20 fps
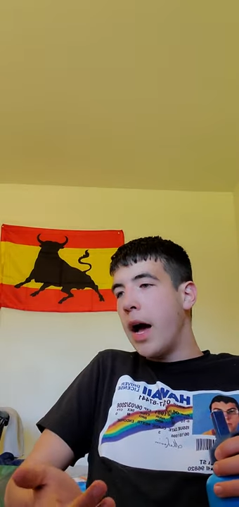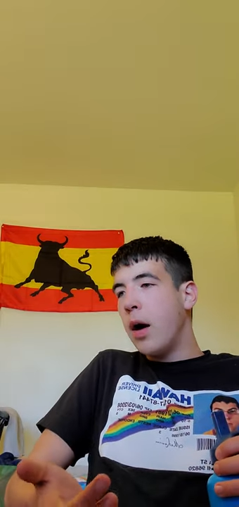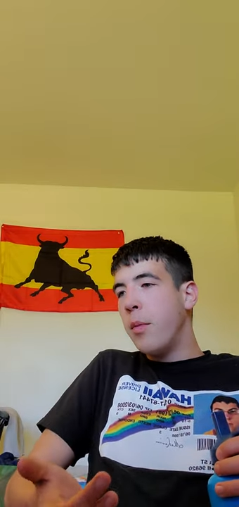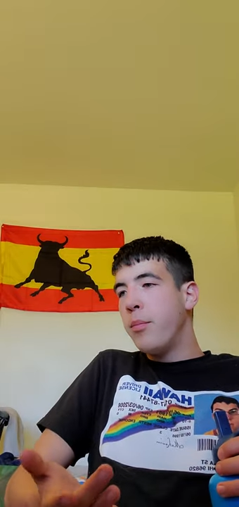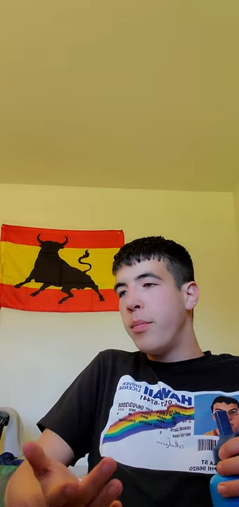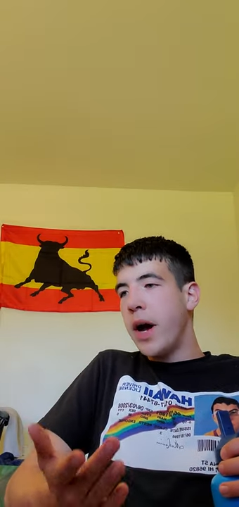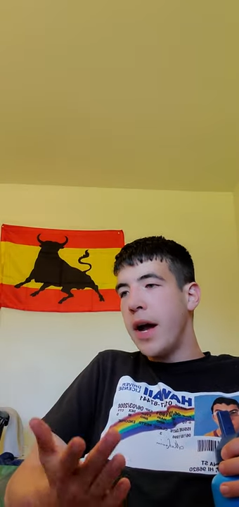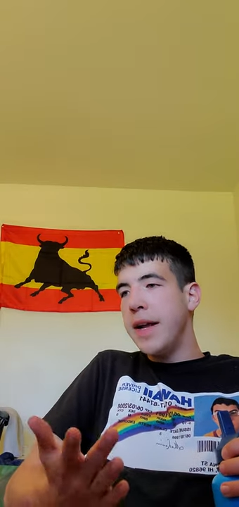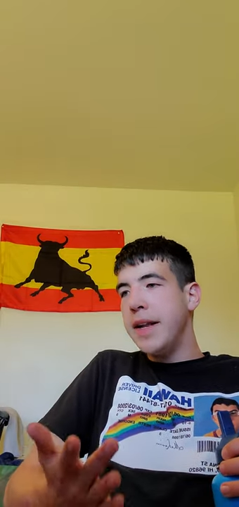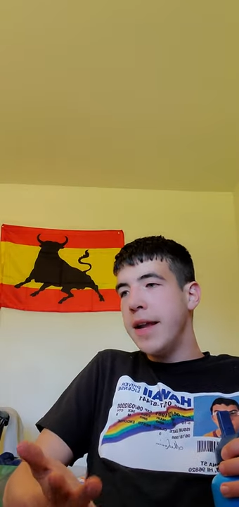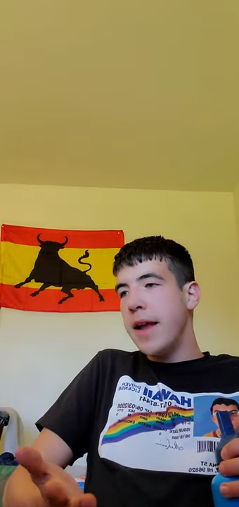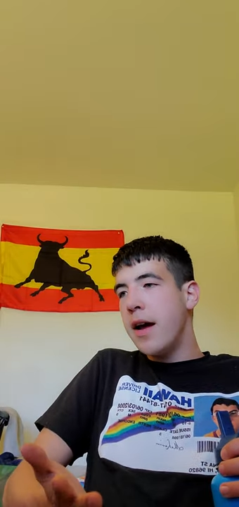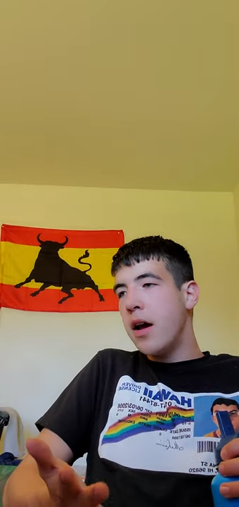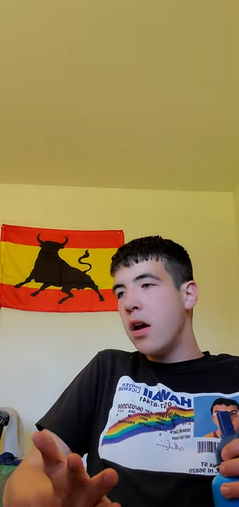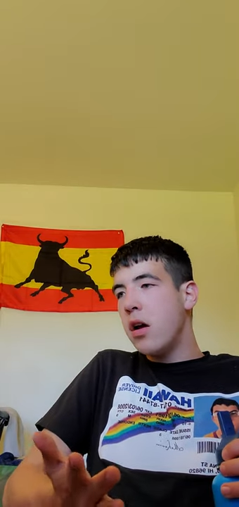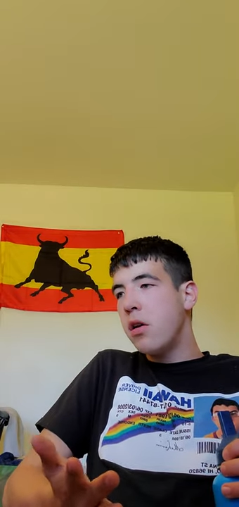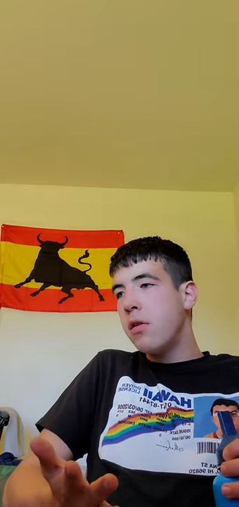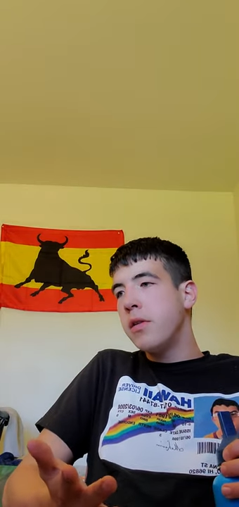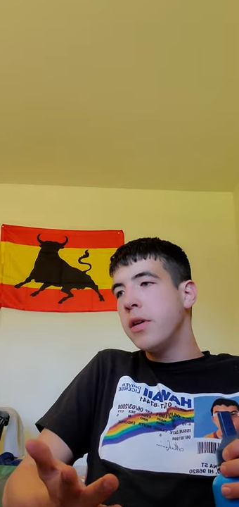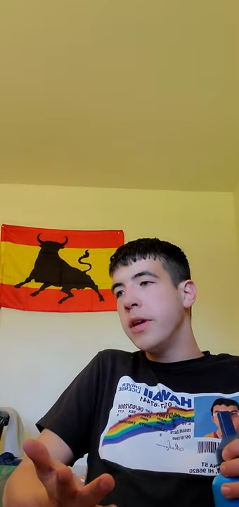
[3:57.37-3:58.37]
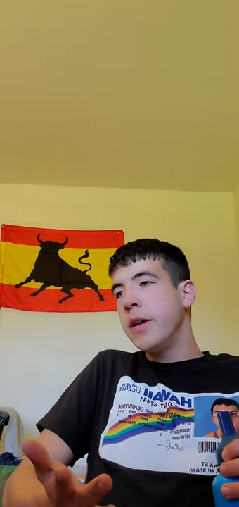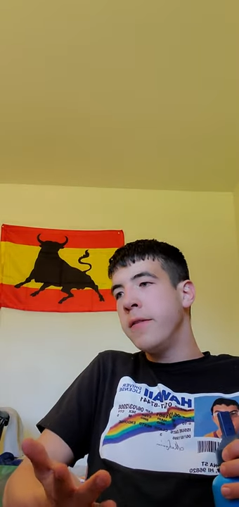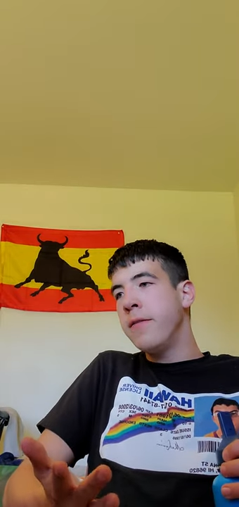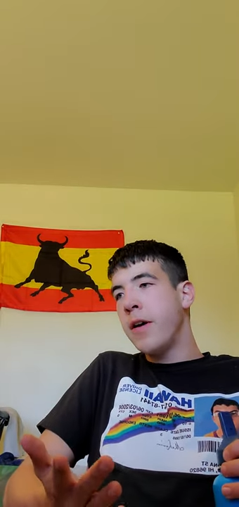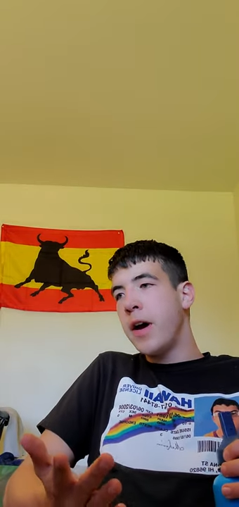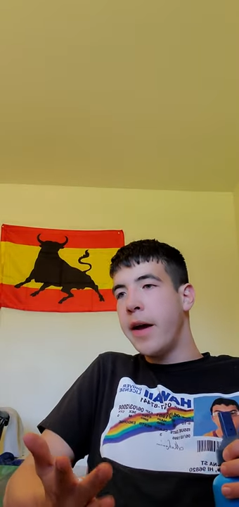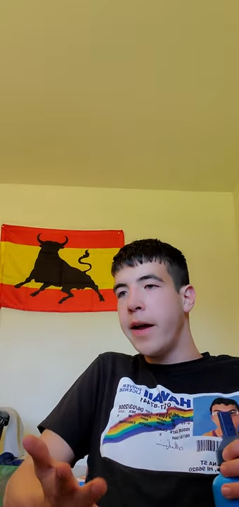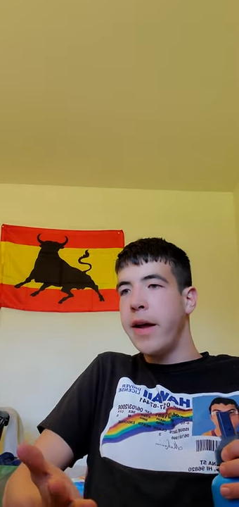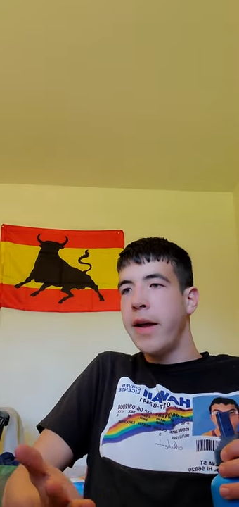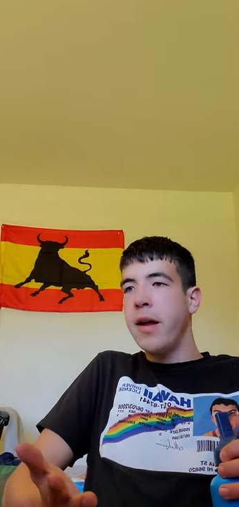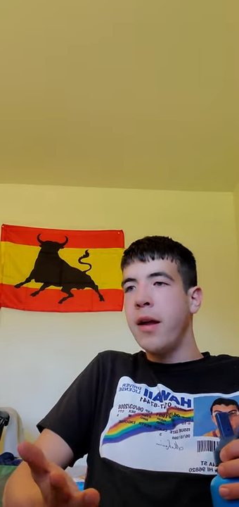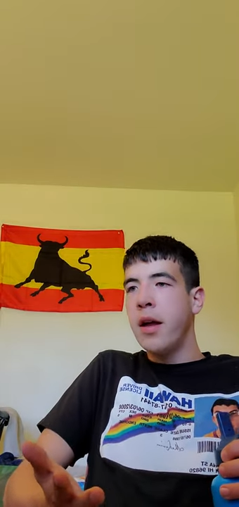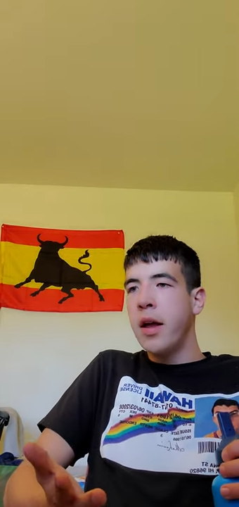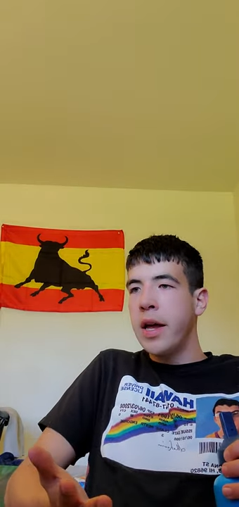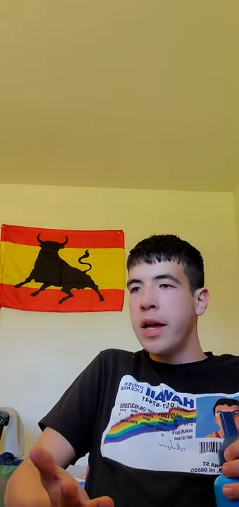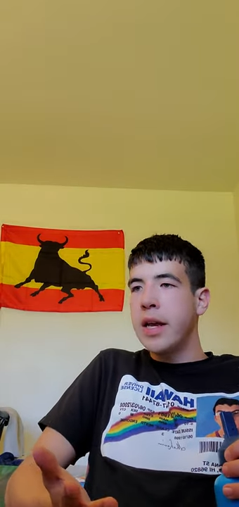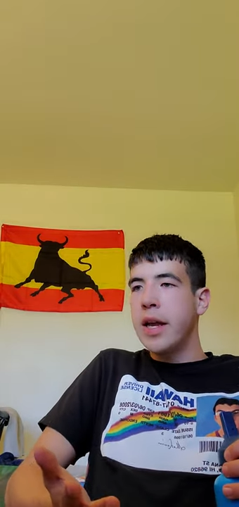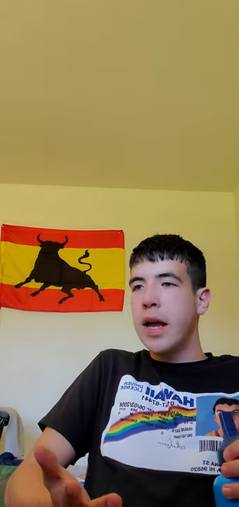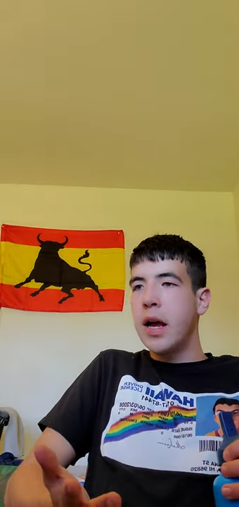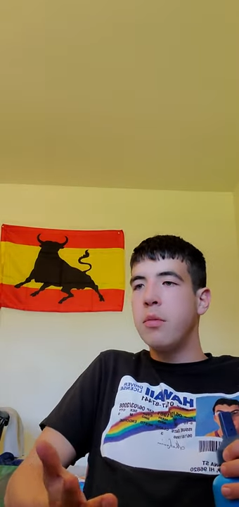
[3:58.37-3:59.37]
by now, if I
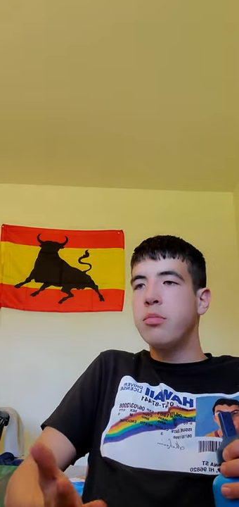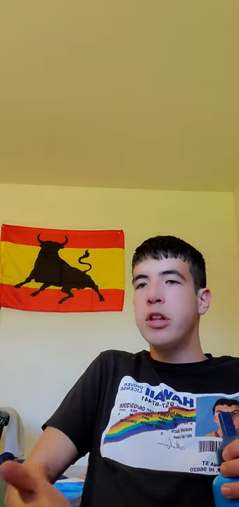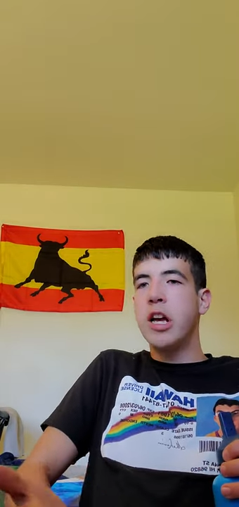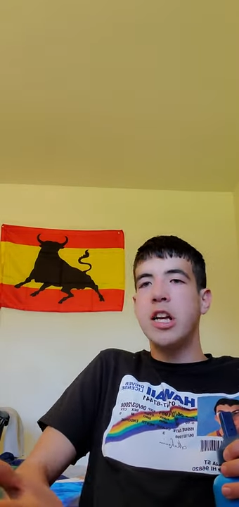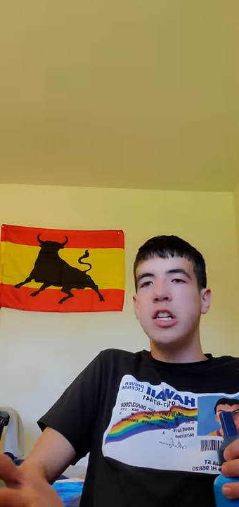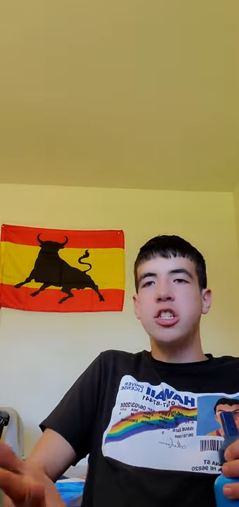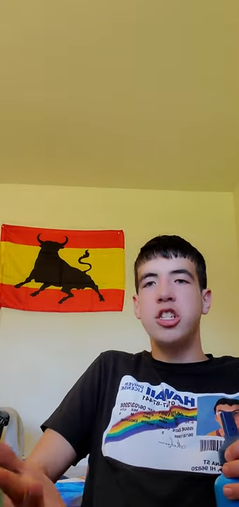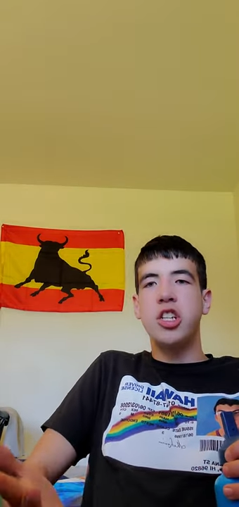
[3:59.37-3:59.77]
kept that